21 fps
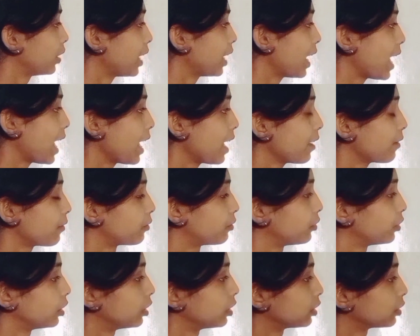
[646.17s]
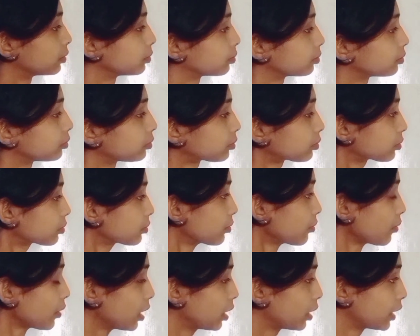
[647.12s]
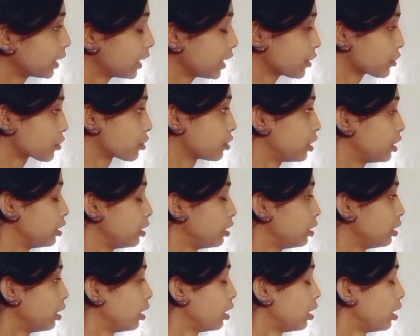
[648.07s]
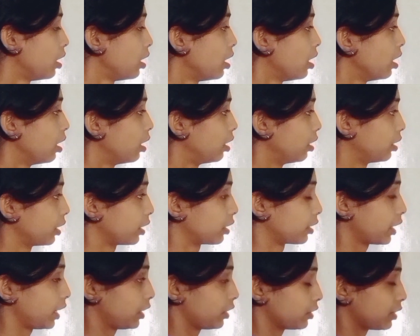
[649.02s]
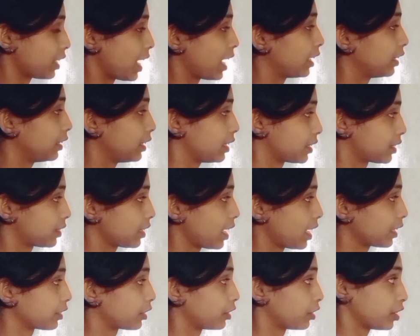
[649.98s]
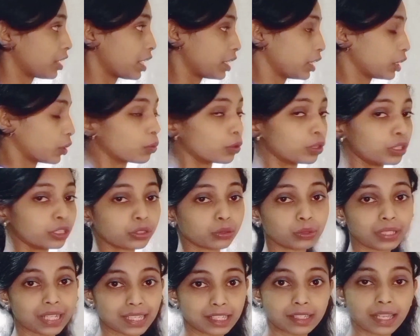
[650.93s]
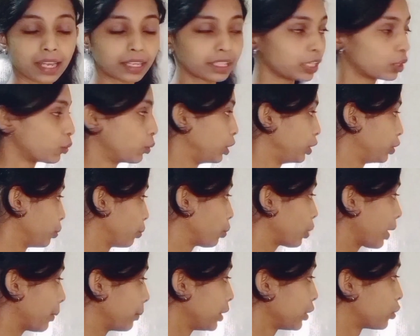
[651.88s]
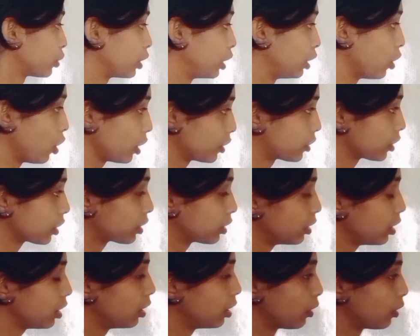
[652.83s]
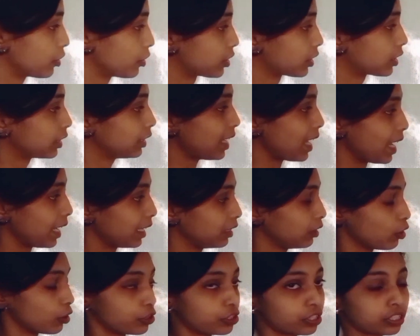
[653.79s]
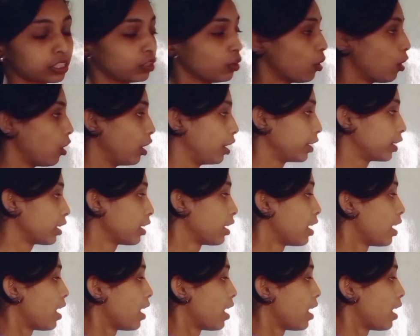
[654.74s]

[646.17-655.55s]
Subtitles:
We have relational, greater than, less than, greater than, equal to, less than, equal to. Coming to the logical and logical or,